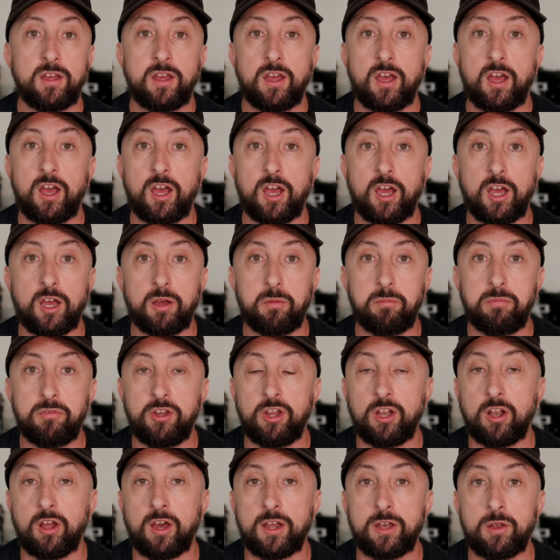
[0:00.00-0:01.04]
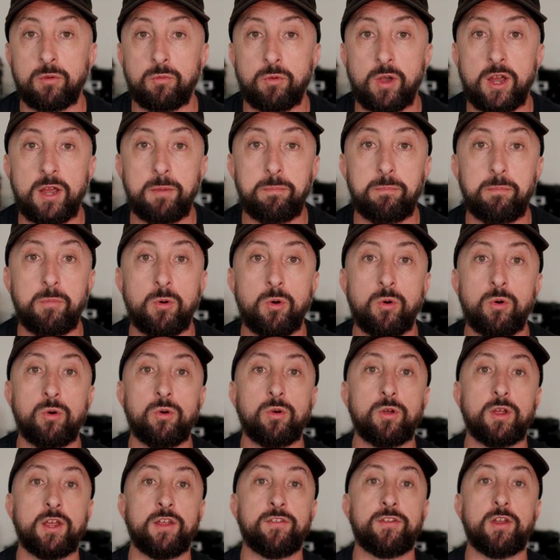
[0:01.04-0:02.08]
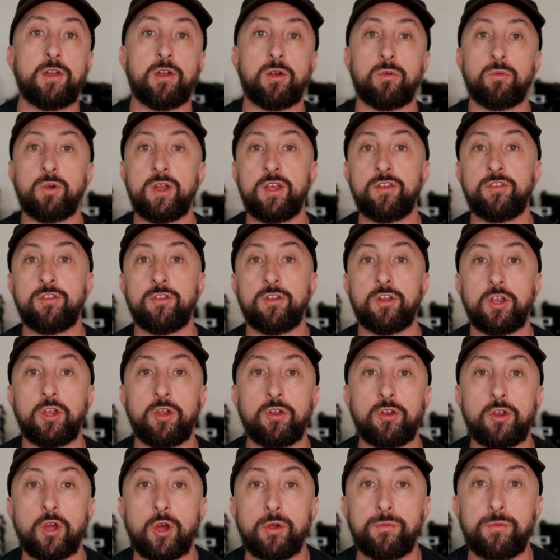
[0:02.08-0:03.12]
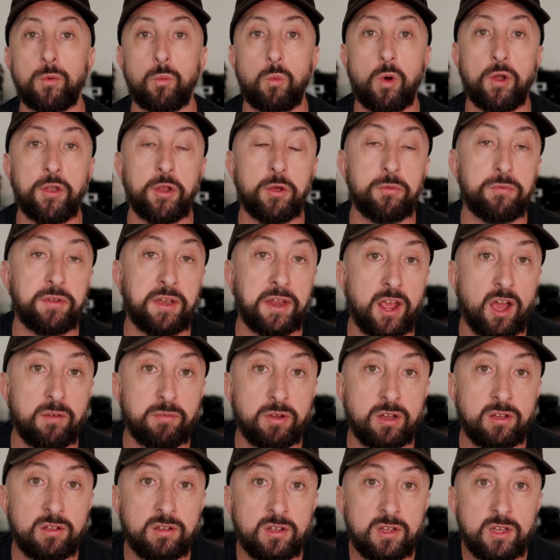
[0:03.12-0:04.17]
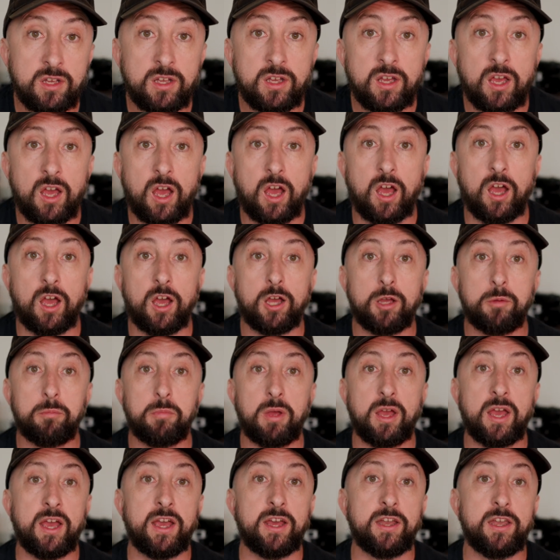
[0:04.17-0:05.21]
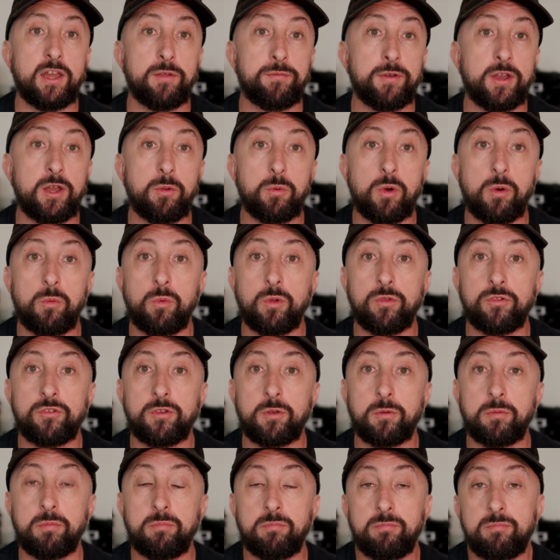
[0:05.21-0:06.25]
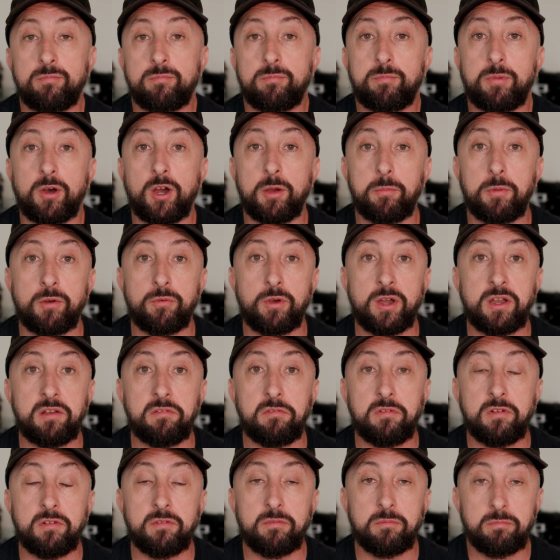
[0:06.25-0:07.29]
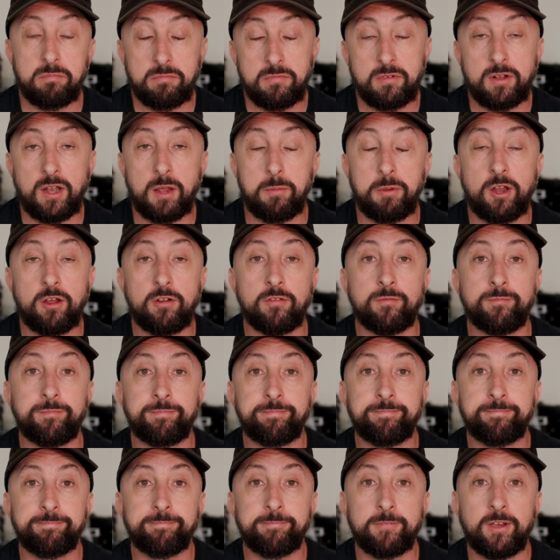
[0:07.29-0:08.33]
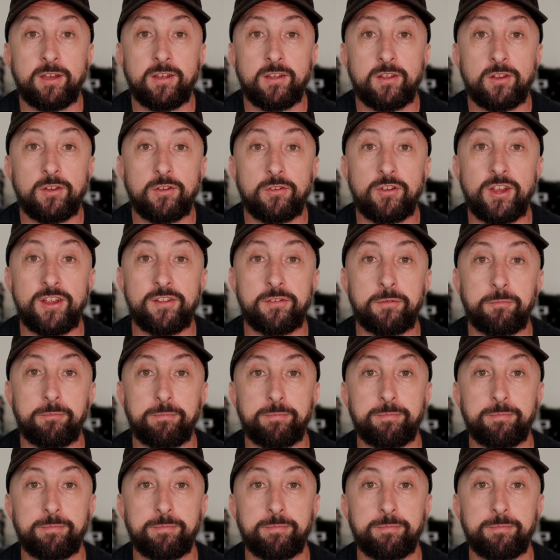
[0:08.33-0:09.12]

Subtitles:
Do you like the Red more? Is there a reason that you'd go for one over the other? And if anyone wants to buy my Red, let me know. Cheers.